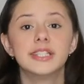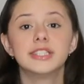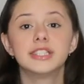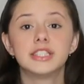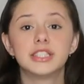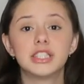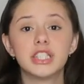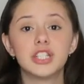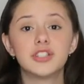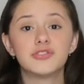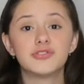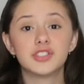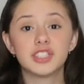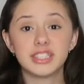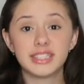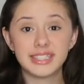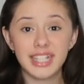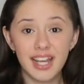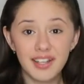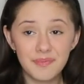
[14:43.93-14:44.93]
So for
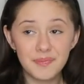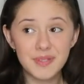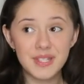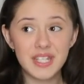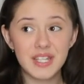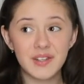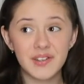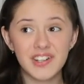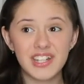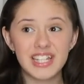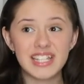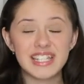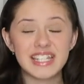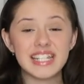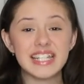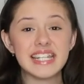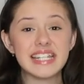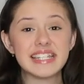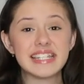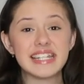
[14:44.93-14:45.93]
step
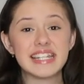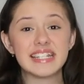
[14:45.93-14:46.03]
sequences,